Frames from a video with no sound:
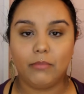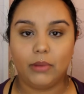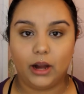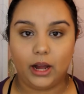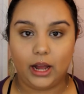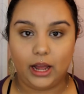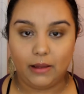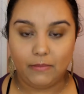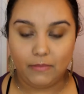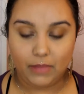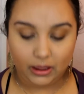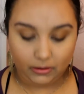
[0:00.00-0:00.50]

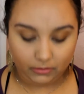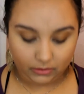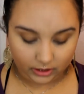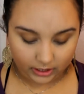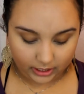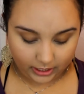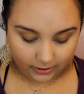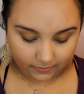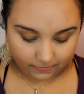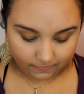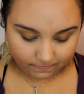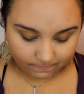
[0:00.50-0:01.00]
by
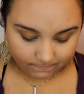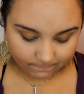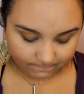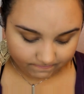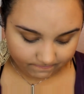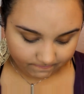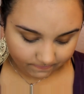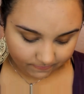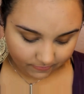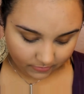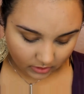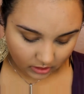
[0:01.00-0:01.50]
Maybelline,
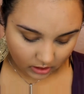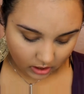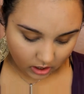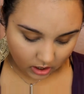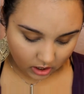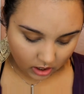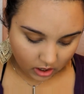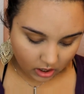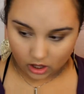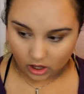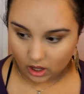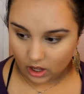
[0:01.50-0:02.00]

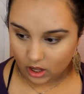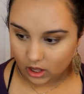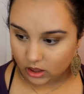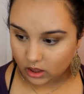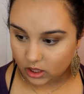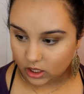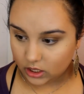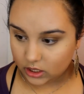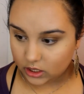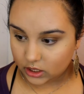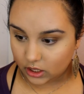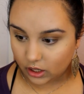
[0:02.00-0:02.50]
and
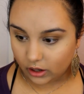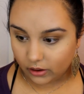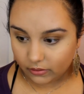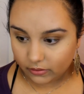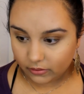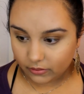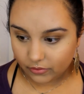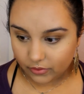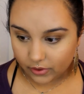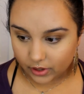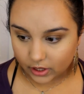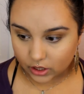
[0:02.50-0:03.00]
this
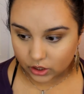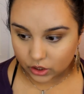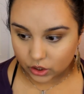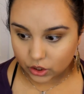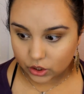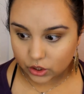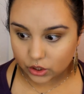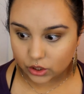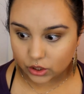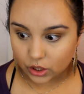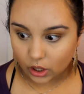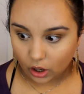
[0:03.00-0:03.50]
stuff is
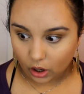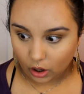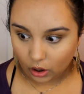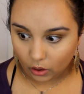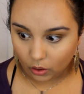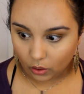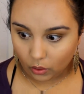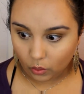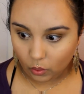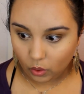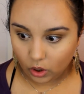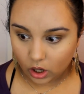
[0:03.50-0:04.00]

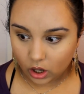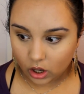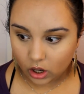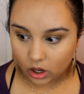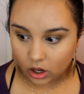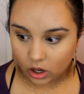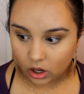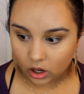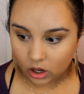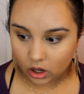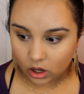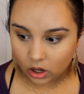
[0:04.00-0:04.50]
so
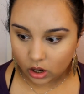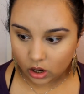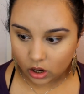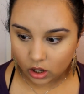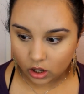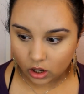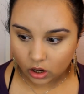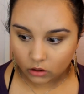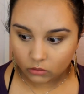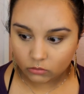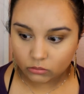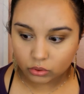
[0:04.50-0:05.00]

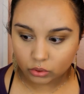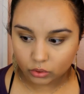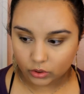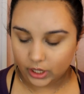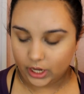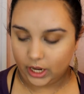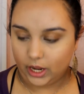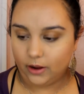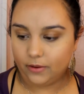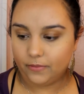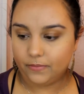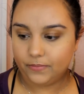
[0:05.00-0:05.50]

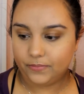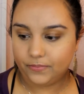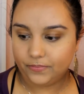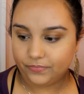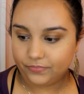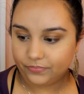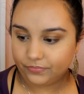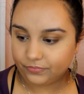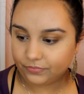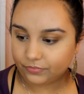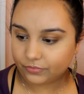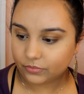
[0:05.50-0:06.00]
pretty.
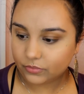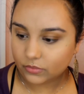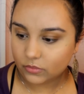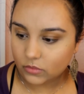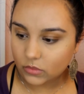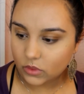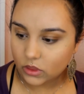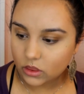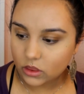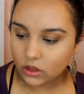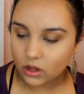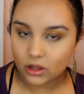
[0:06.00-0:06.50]

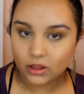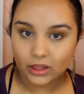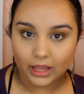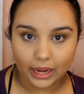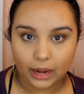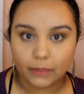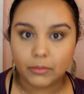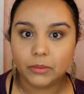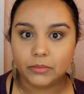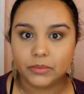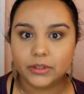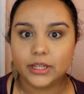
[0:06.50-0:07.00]
Like,
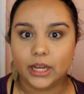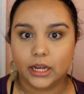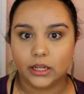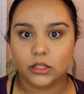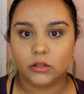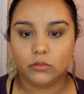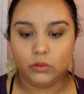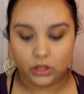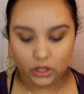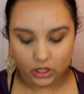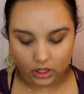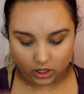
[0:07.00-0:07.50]
I'm obsessed
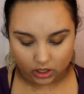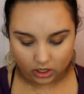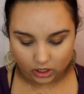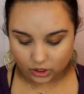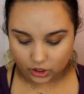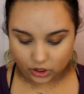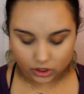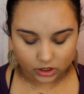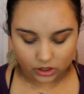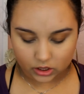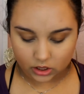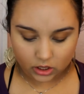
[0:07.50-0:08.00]
with it.
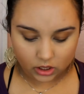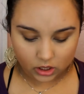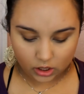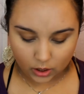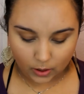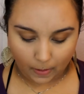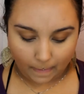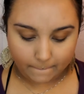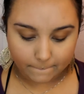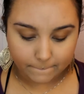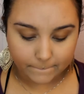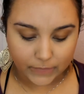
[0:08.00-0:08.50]
It's
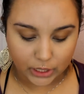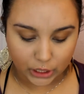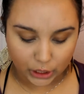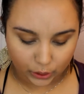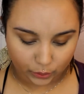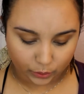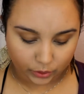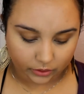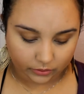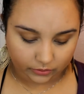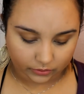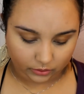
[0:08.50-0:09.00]

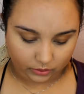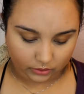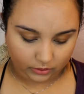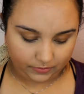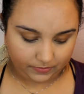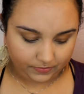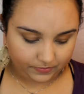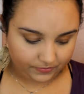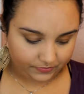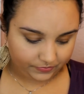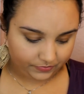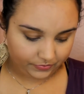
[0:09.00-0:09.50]
beautiful.
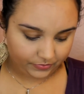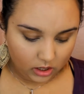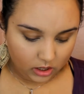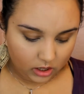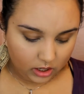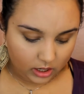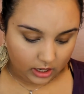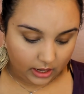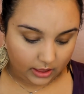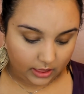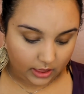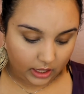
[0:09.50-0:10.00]

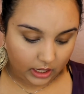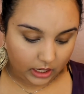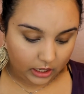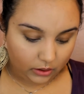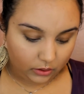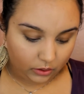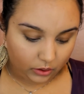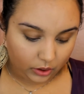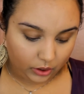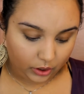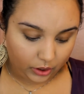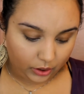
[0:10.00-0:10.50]
And I think
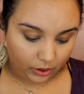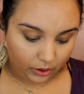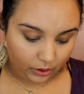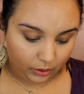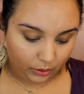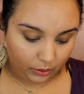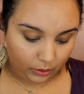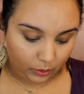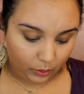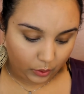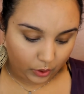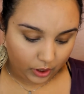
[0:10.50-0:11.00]
it'll
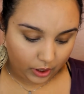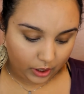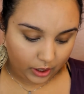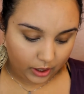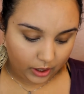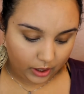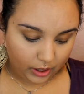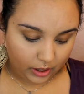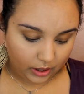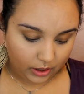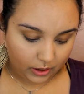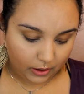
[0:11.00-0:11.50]
go
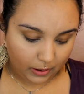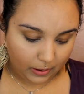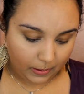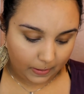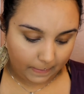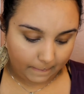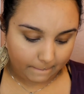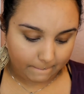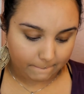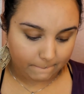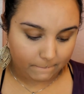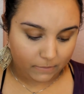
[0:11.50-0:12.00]

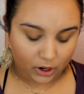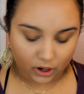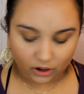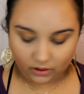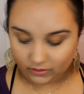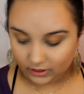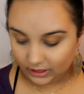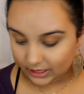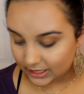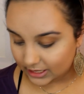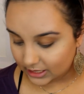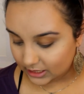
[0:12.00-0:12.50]

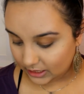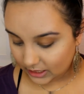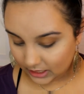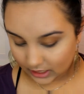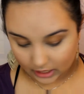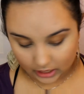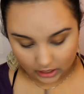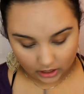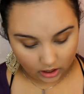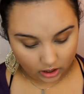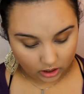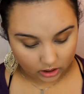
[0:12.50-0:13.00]

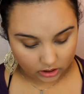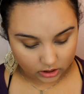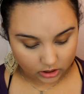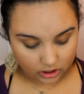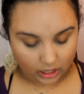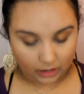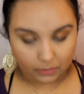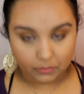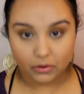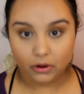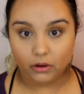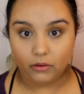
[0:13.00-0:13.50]
marvelously on
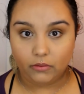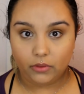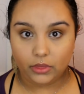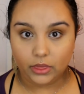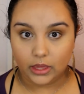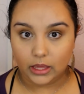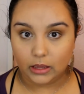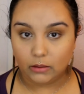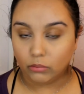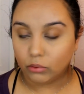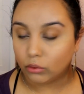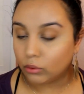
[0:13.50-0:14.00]
top of
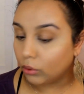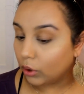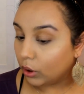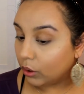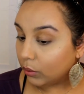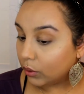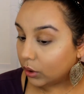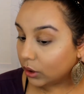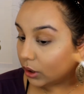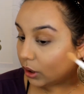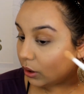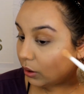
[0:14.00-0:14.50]
the Pro
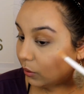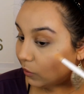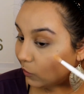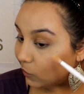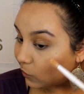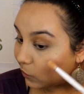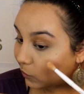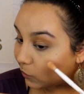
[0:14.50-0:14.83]
Glow.